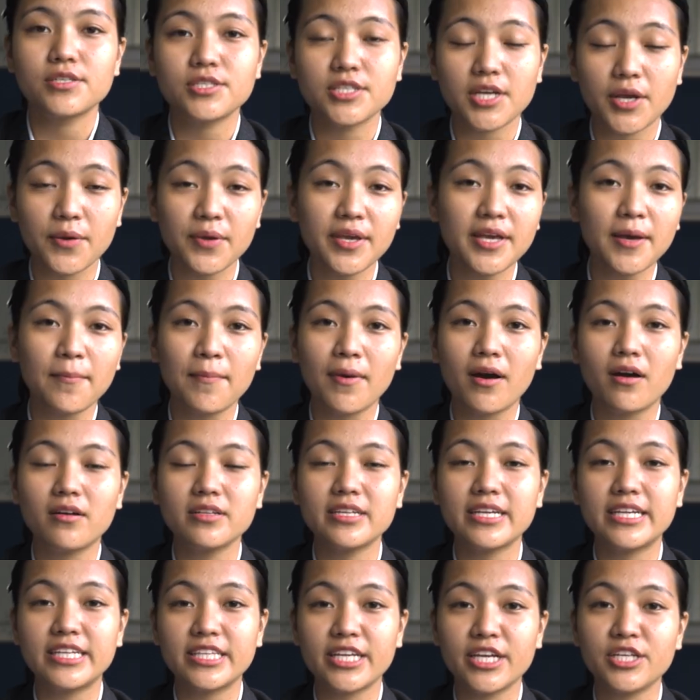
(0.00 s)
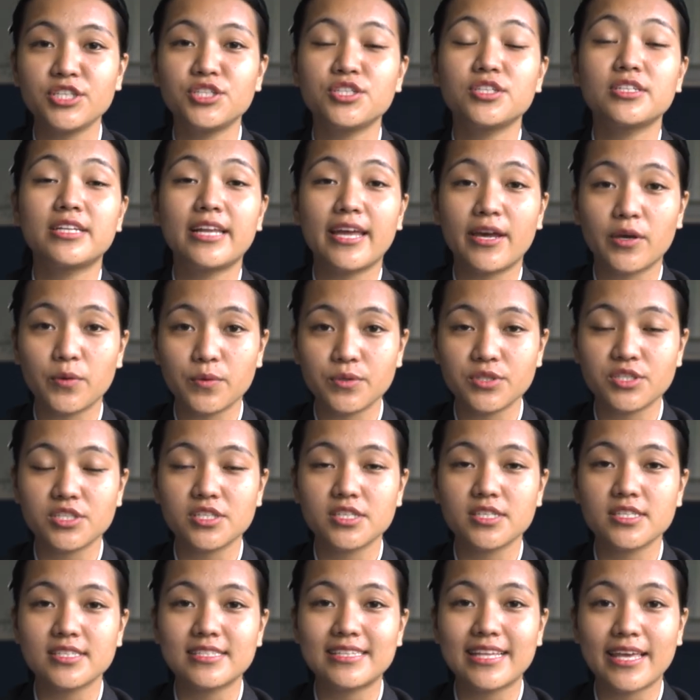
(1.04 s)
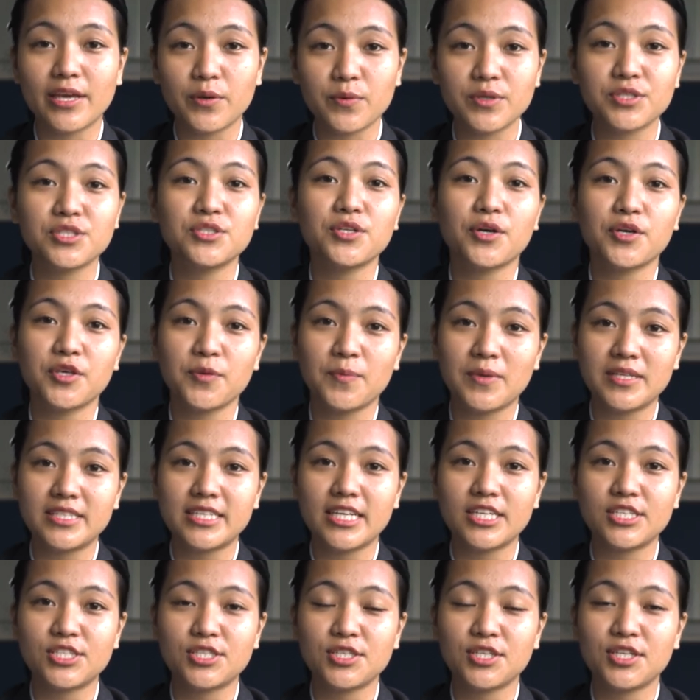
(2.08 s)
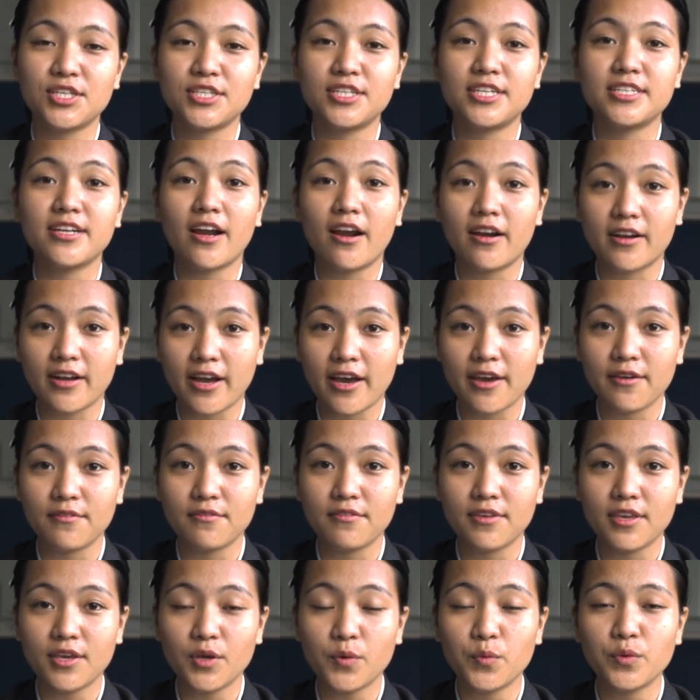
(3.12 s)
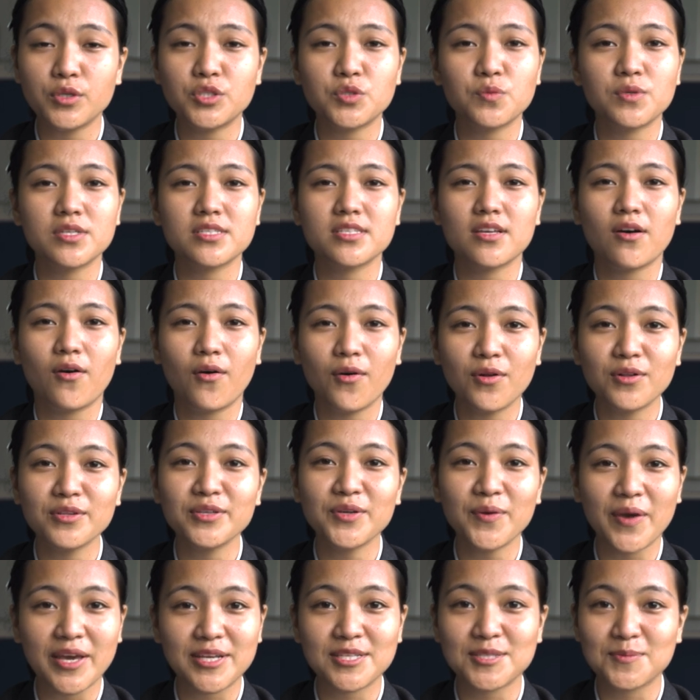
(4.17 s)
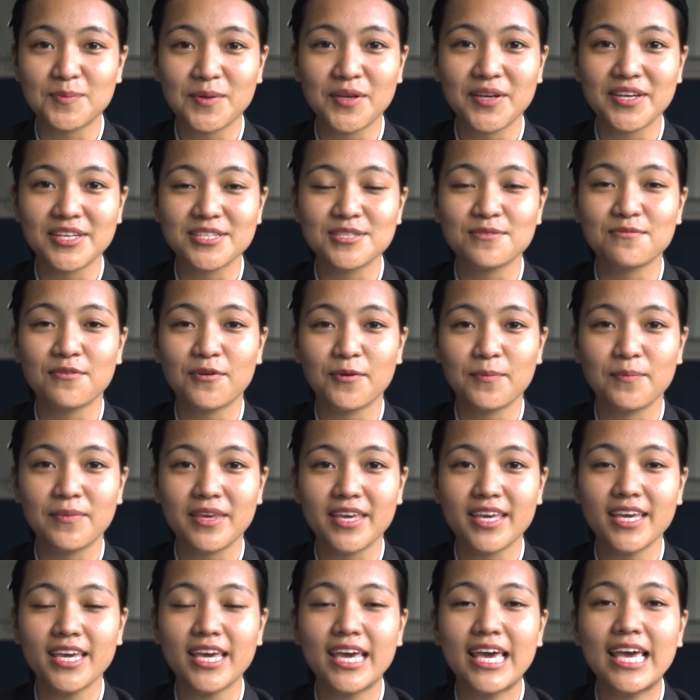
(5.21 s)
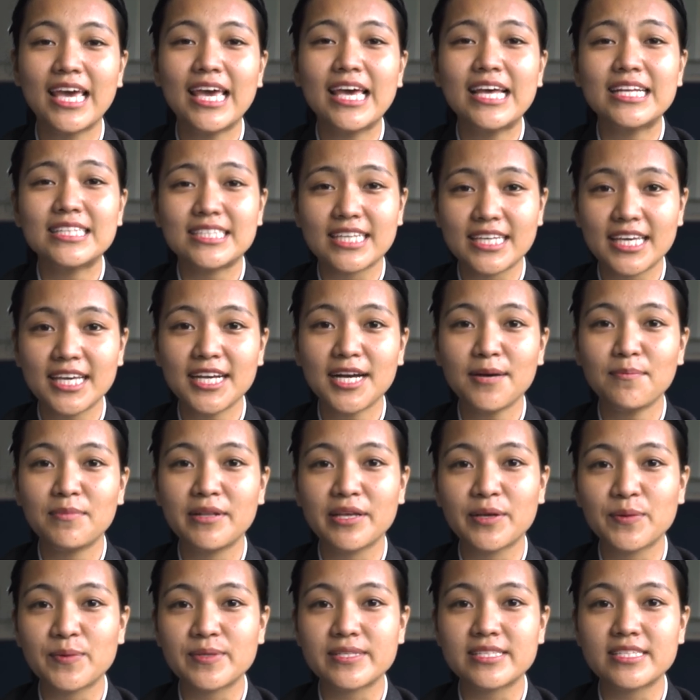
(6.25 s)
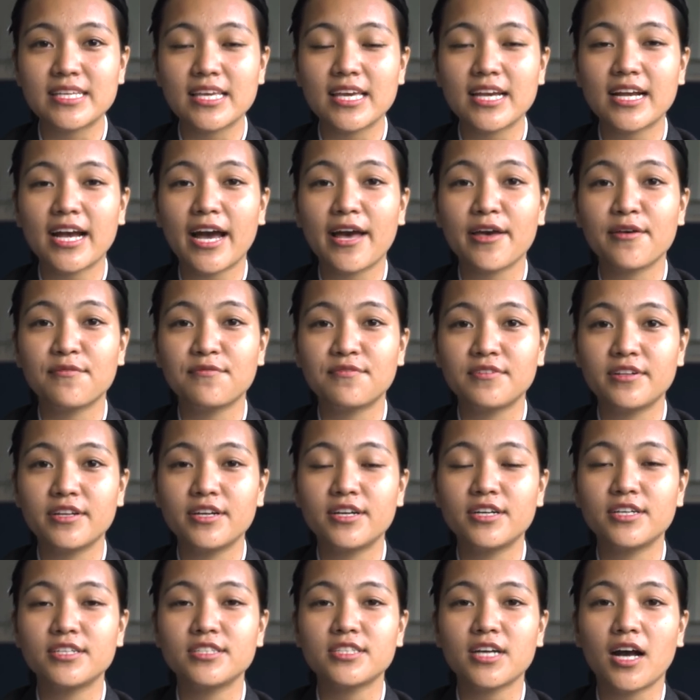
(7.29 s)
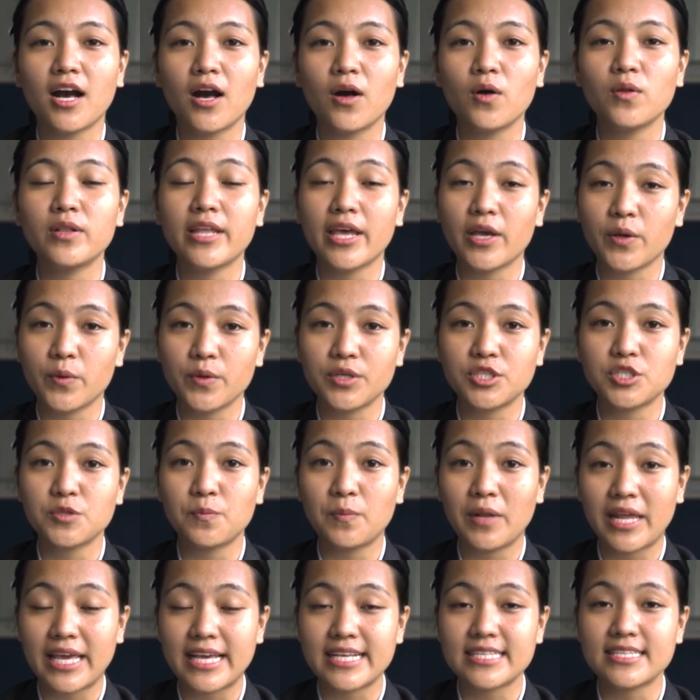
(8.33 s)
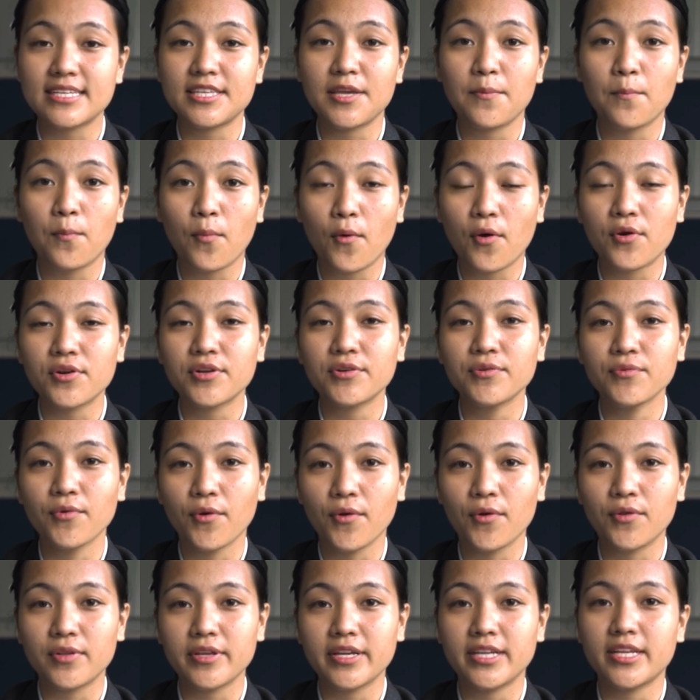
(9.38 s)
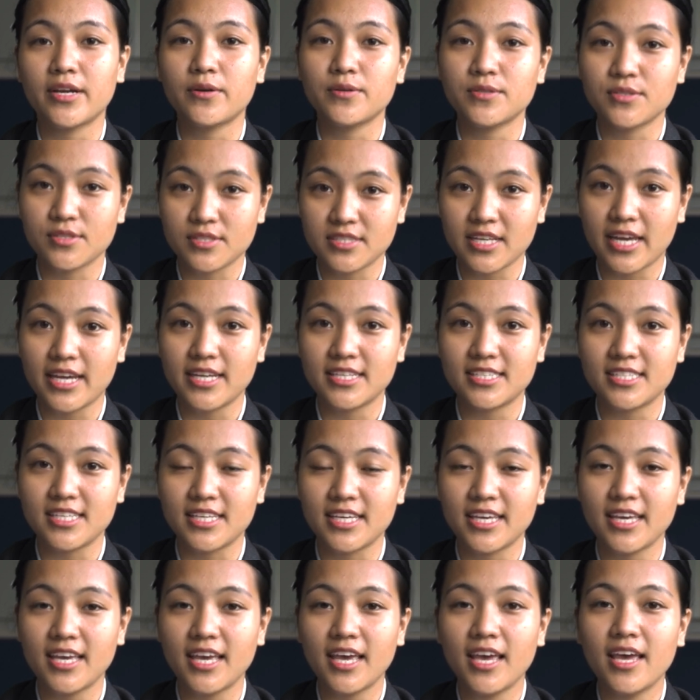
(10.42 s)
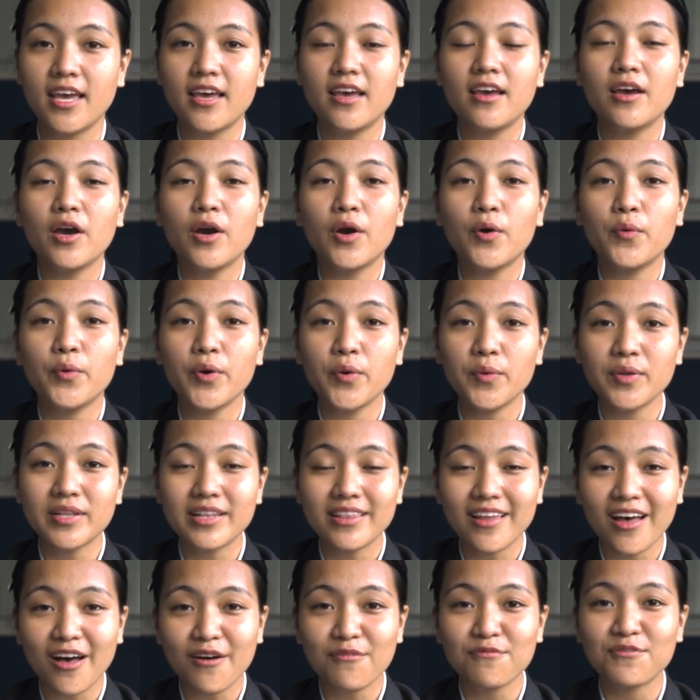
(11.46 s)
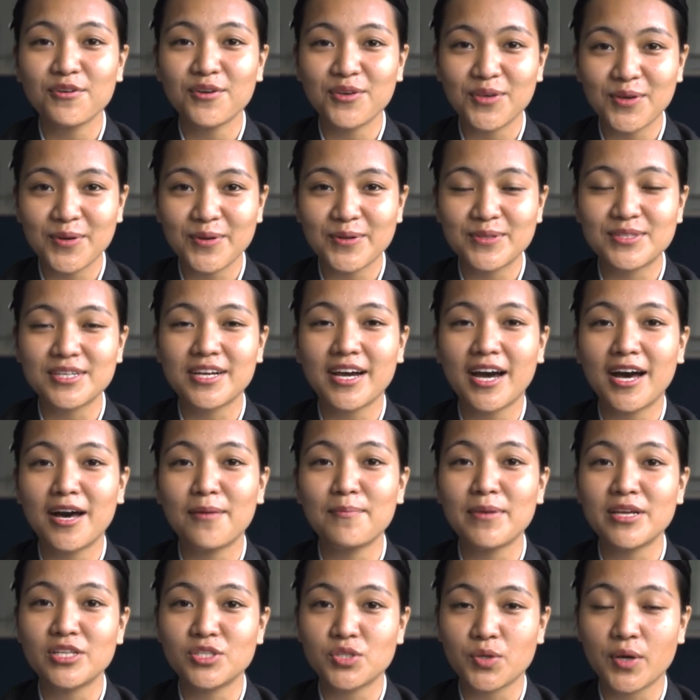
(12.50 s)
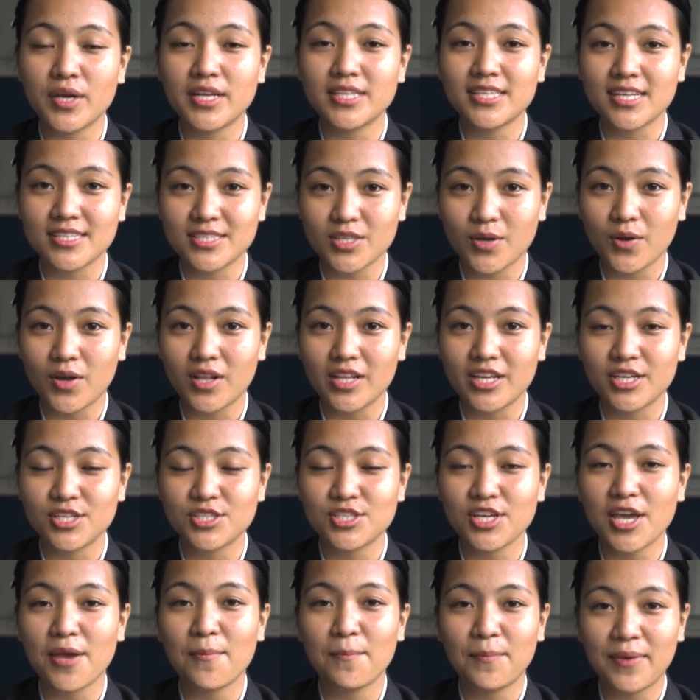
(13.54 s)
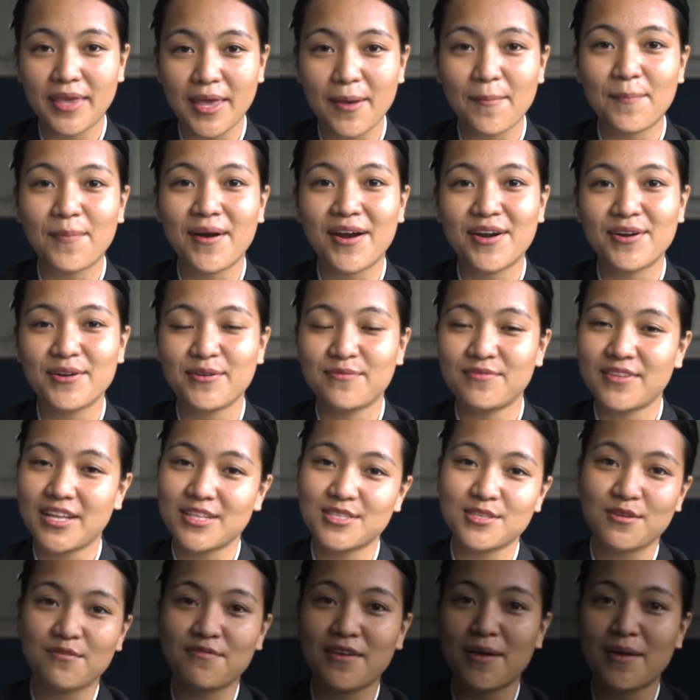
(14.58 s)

Sharing about endangered languages, language documentation and archiving, which was a whole new experience for me. Taking up linguistics, I have learned how language plays an important role in our society. We would love for you to come and join Tetso College and be a part of Tetso